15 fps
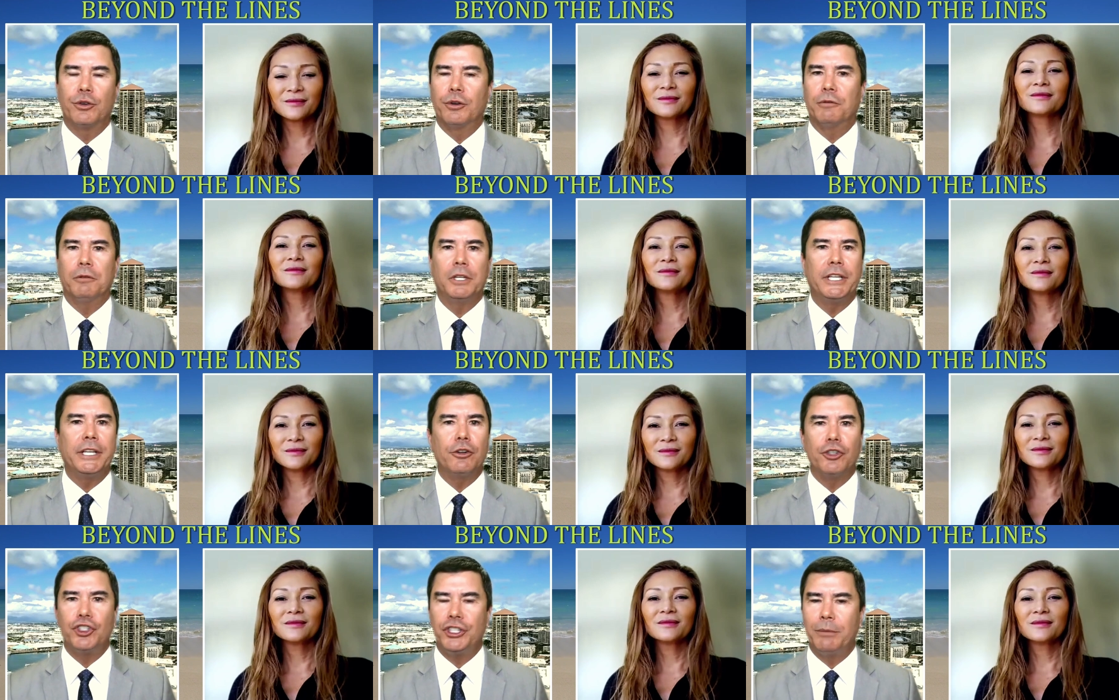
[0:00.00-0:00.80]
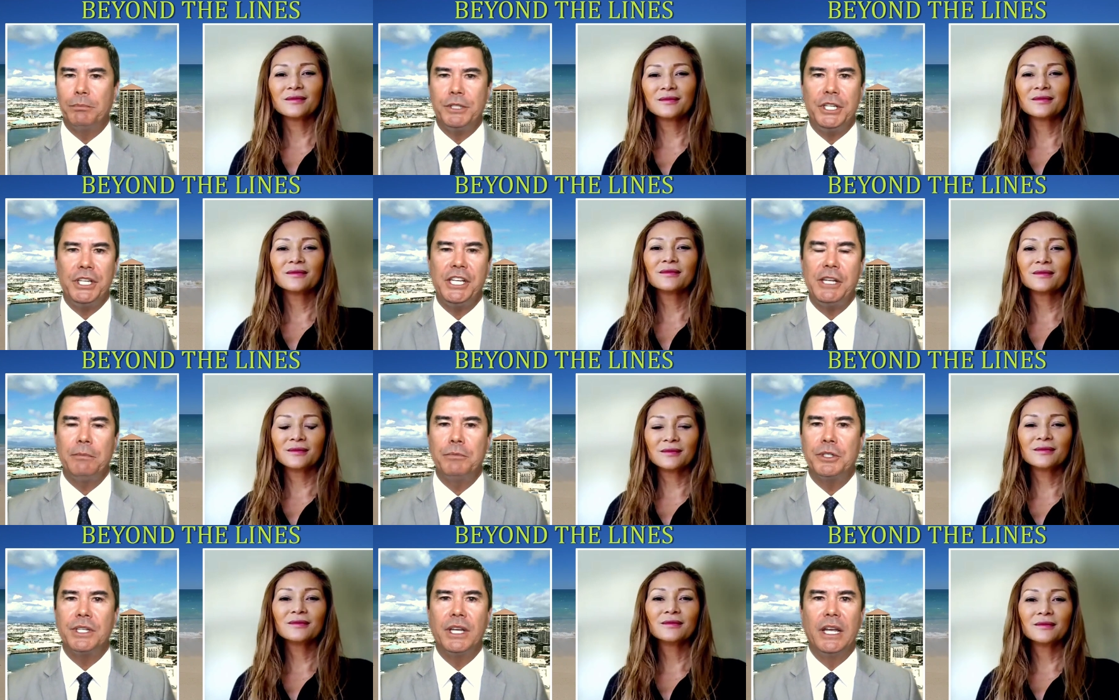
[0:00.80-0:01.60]
Speaker 1: or leadership
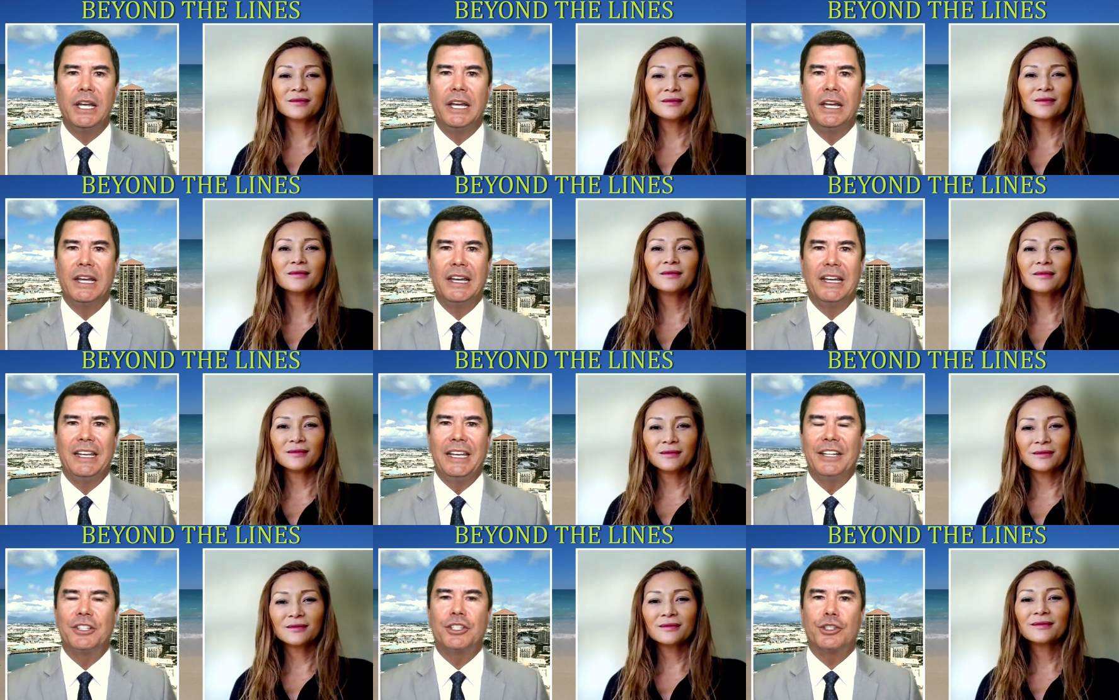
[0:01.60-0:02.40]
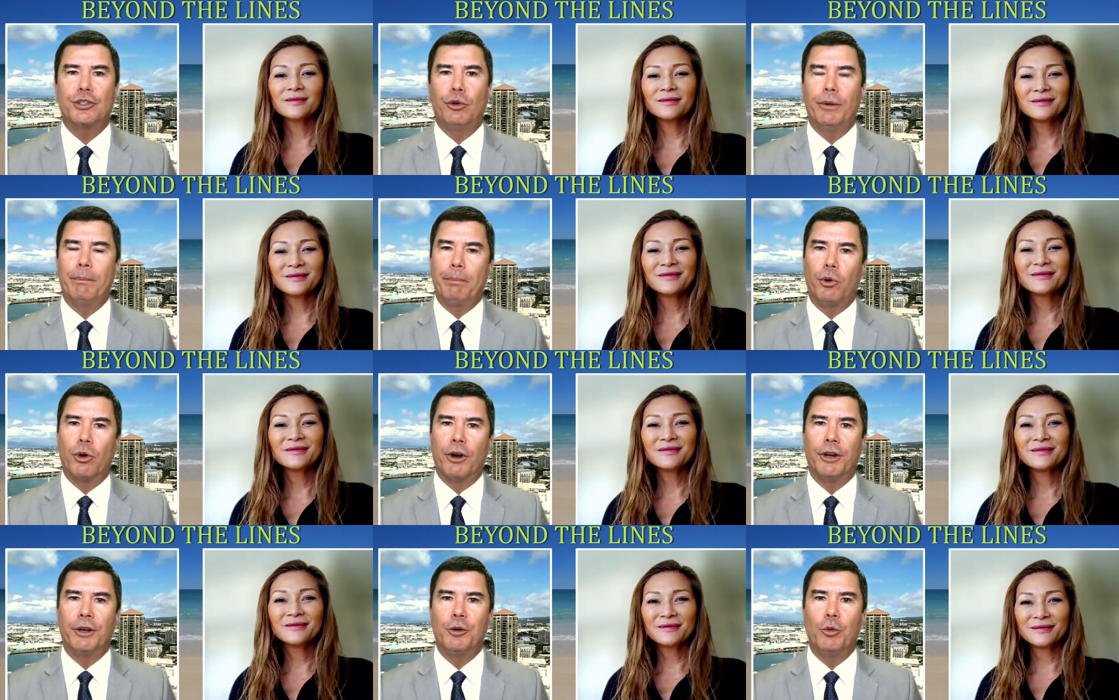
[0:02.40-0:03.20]
teams, it's so
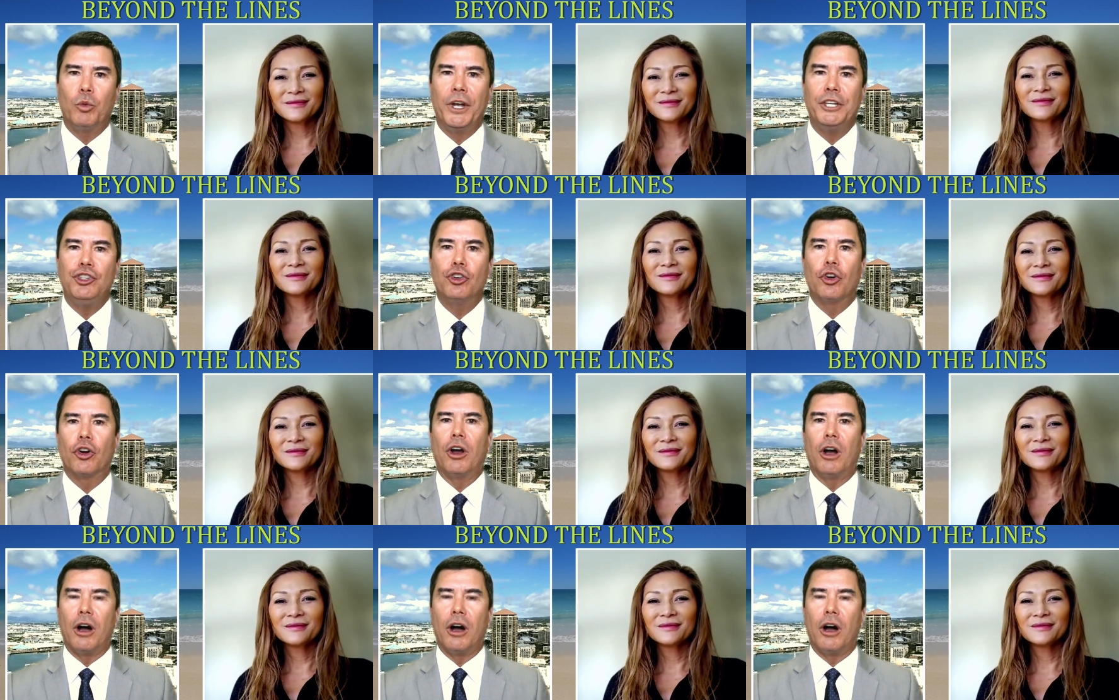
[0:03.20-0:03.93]
important when you're